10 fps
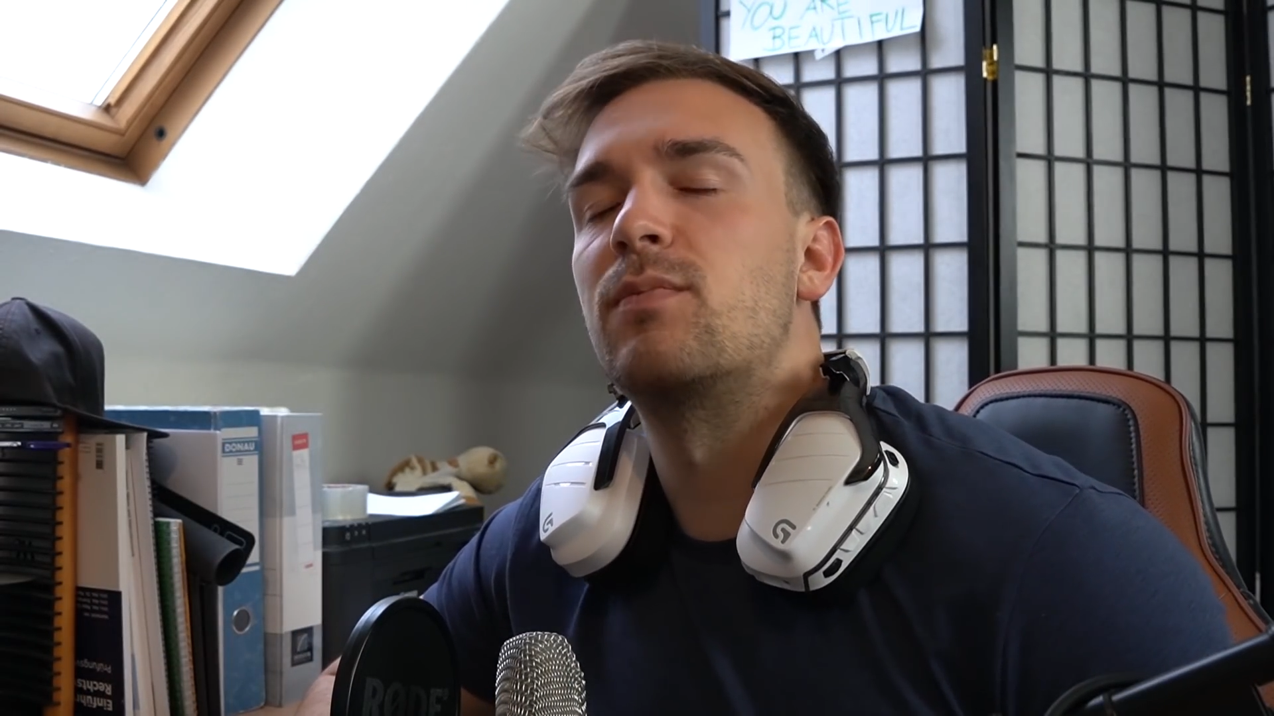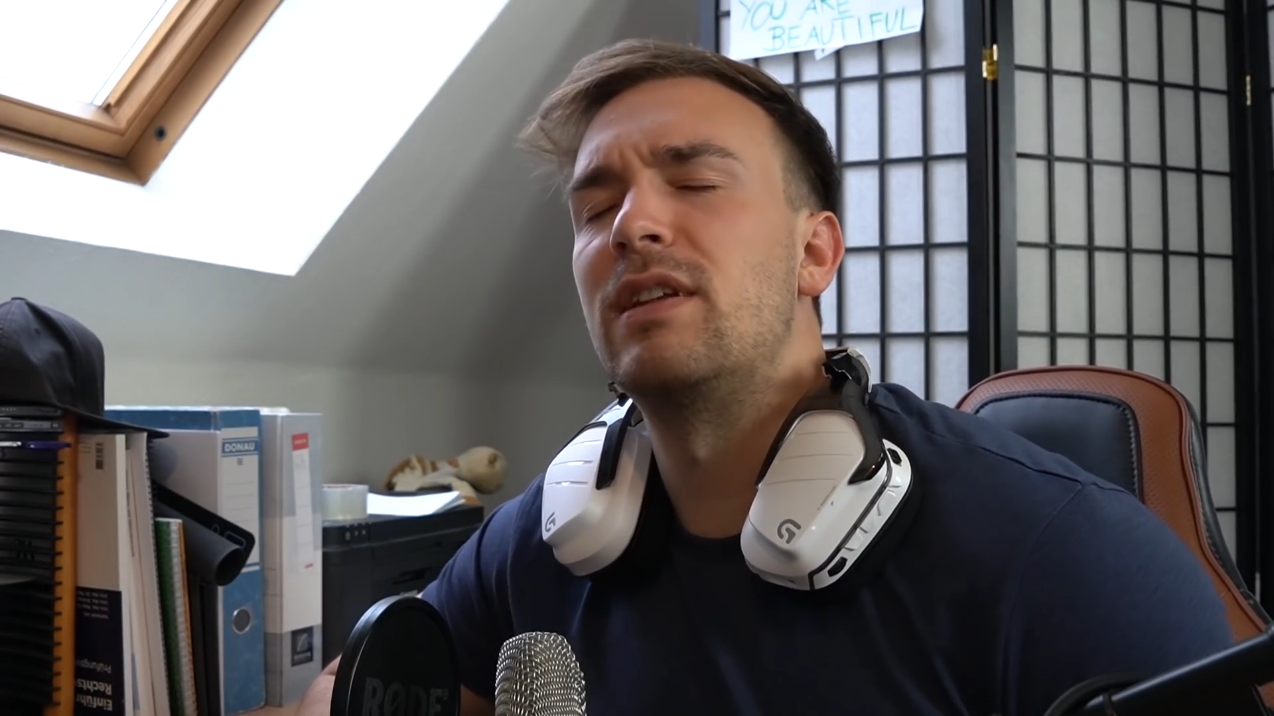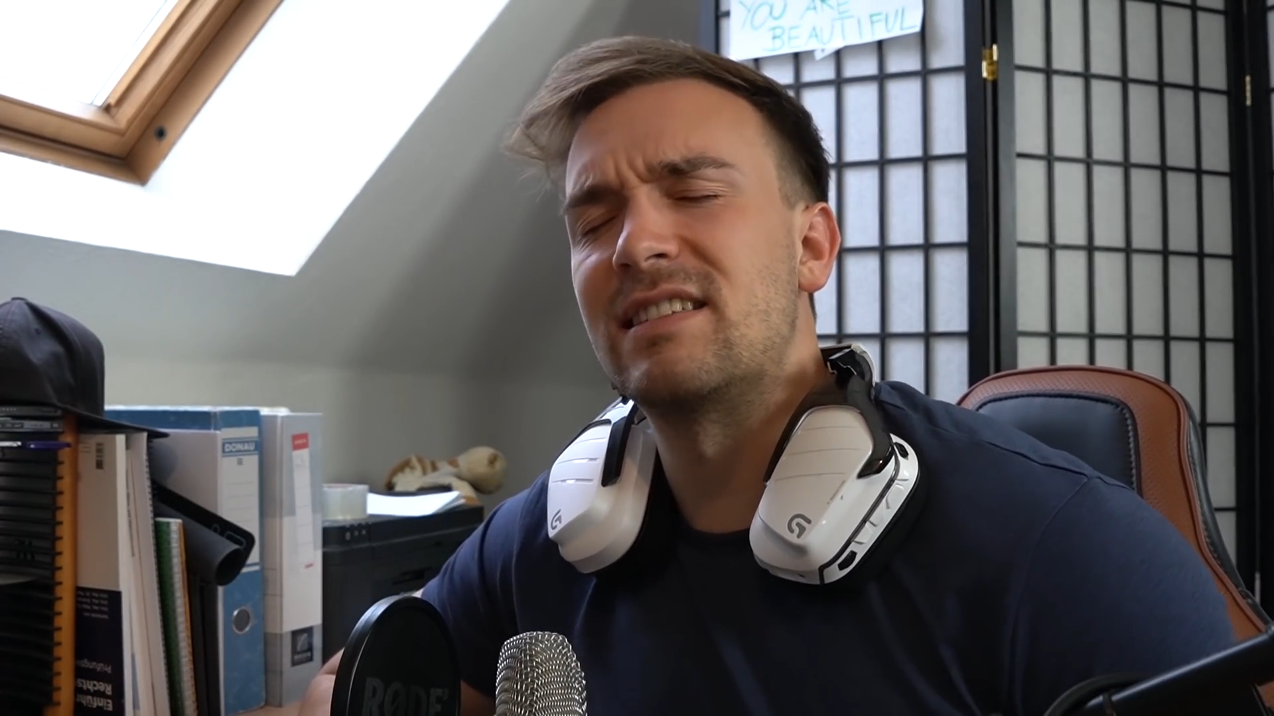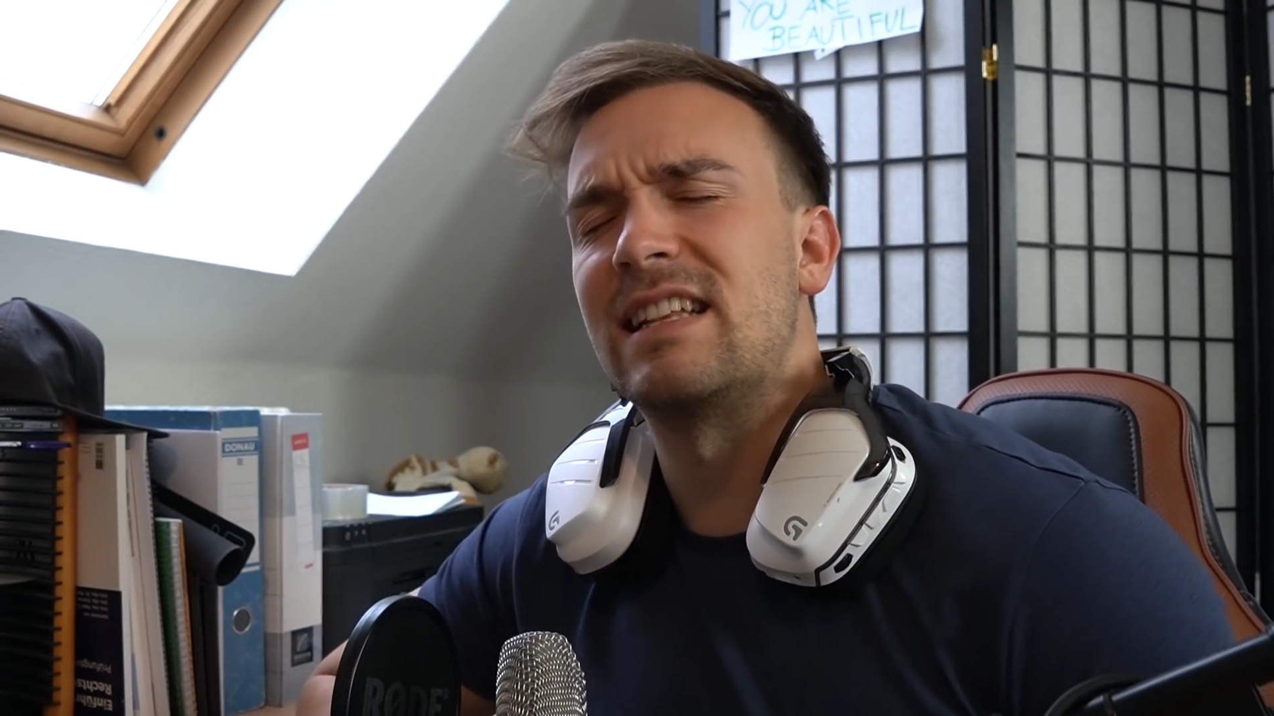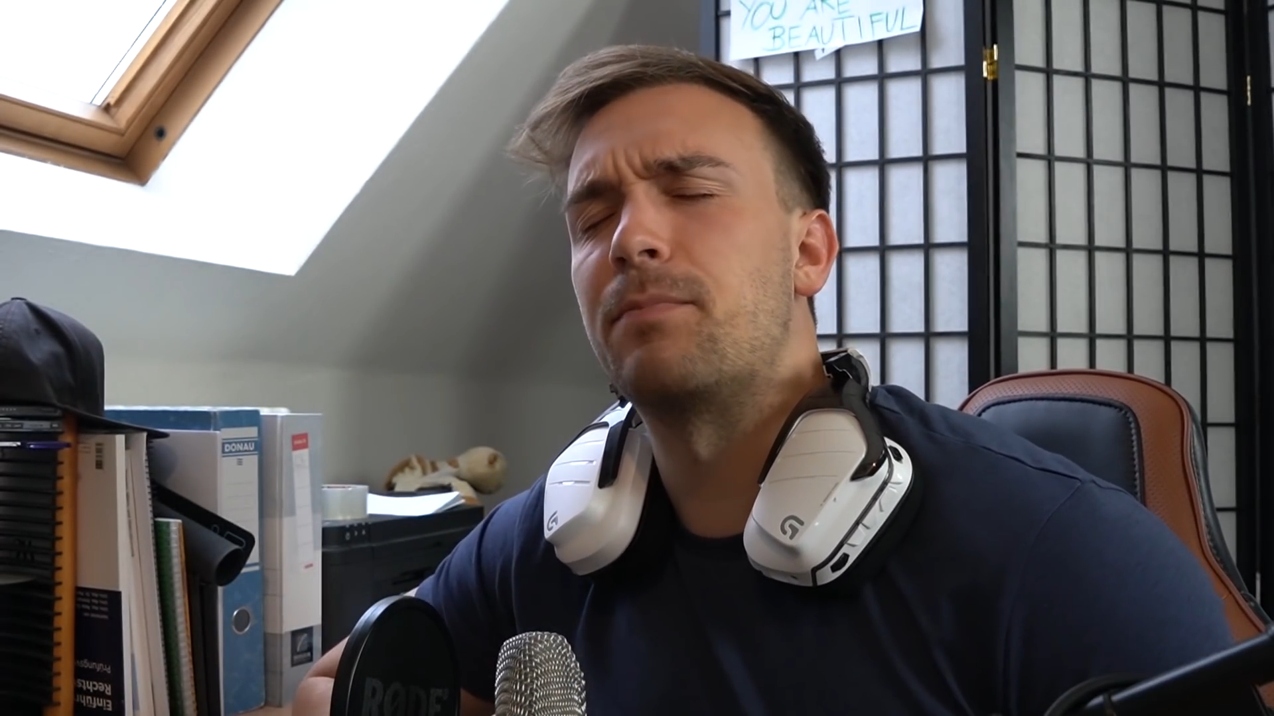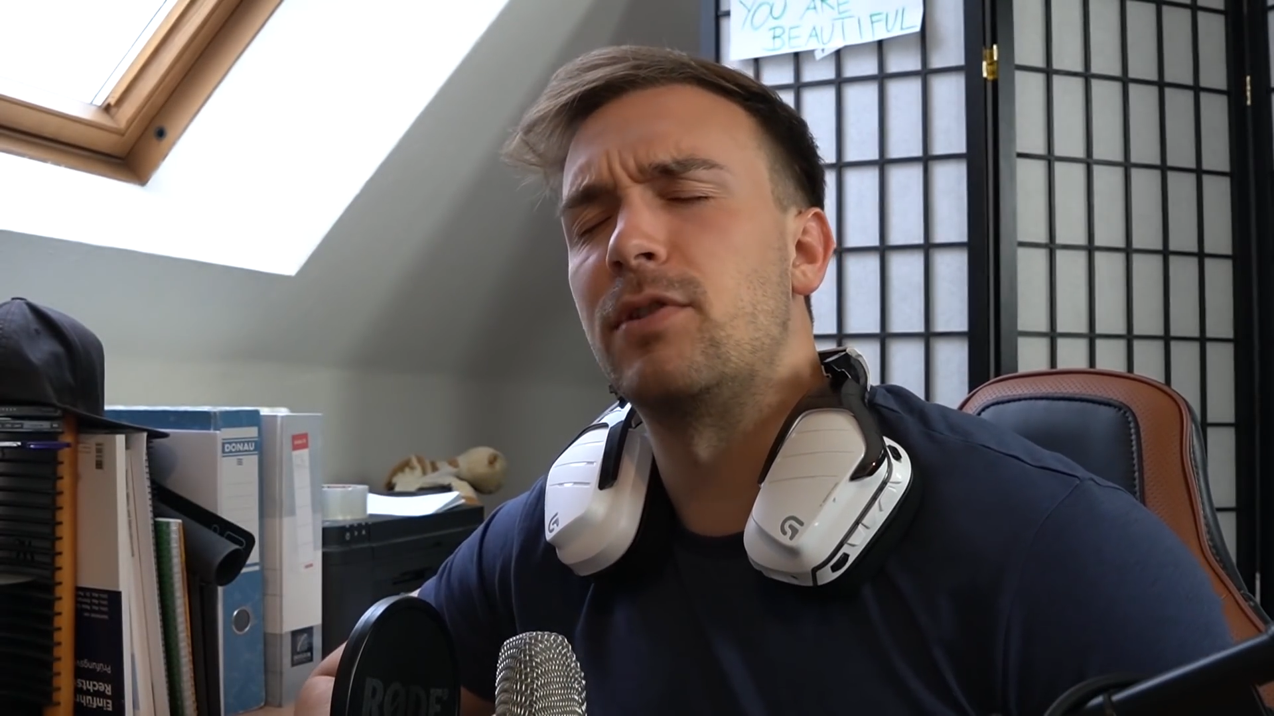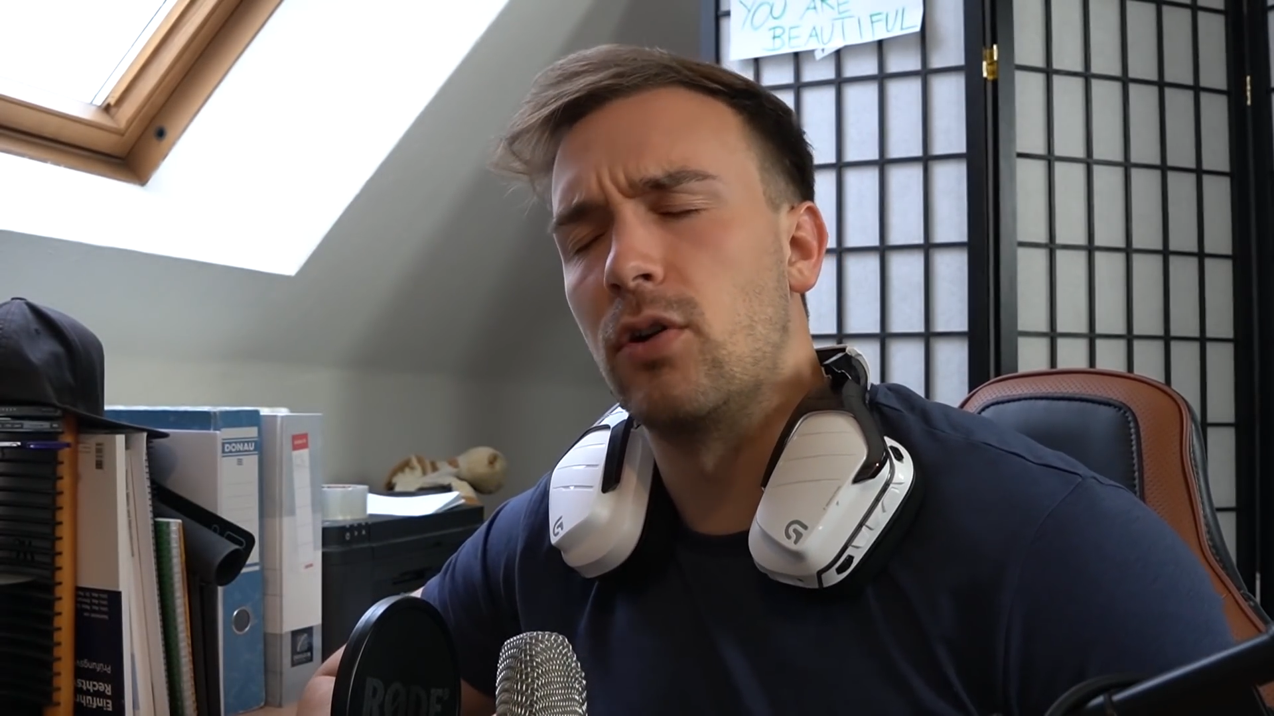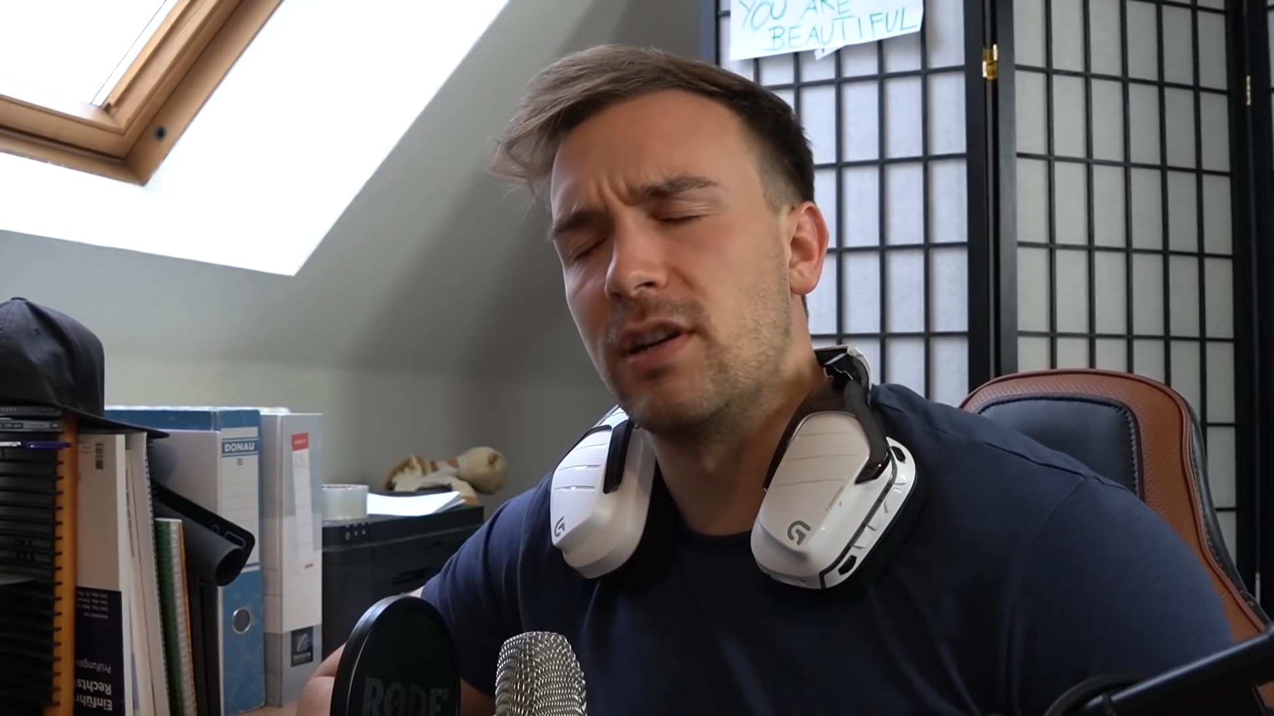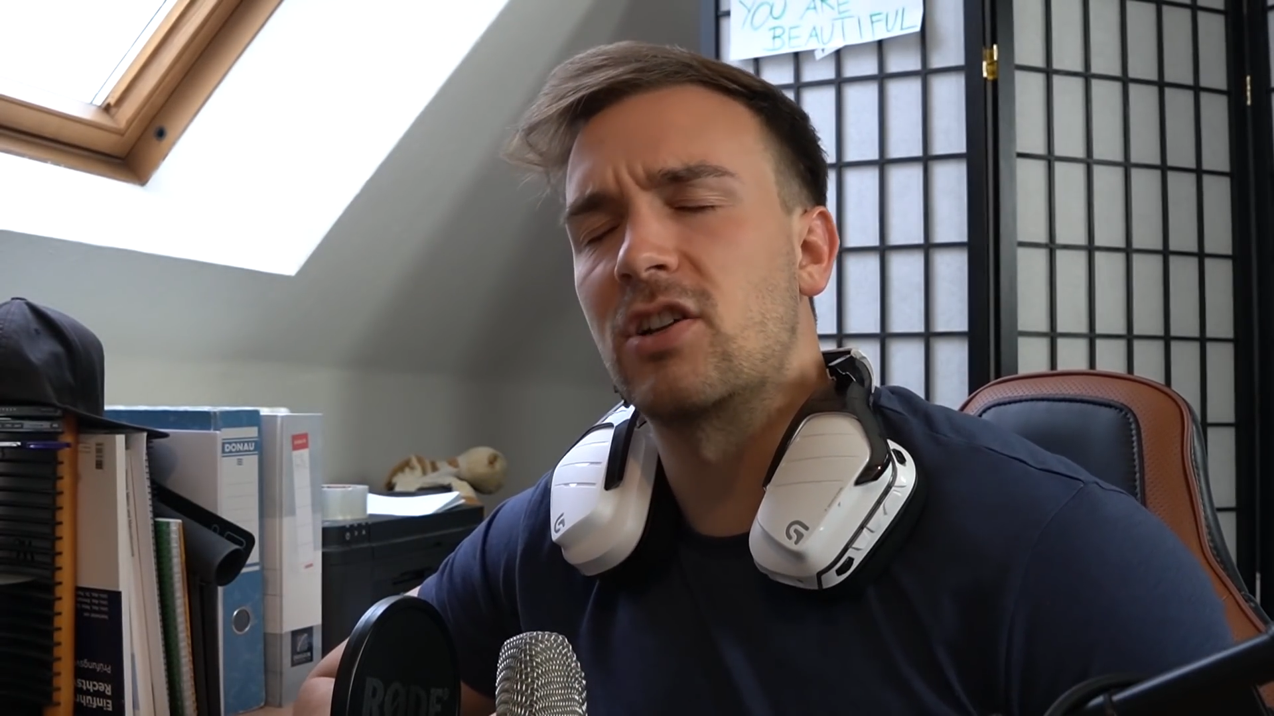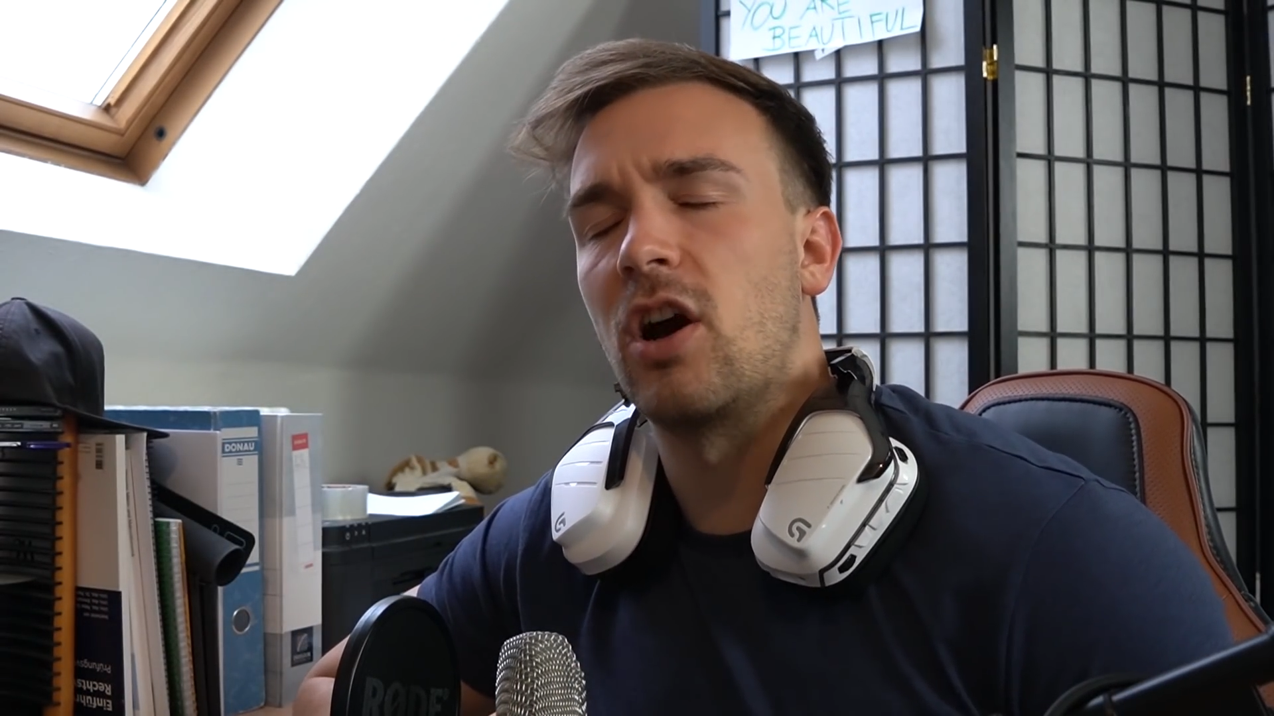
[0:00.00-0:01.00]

please let me know in the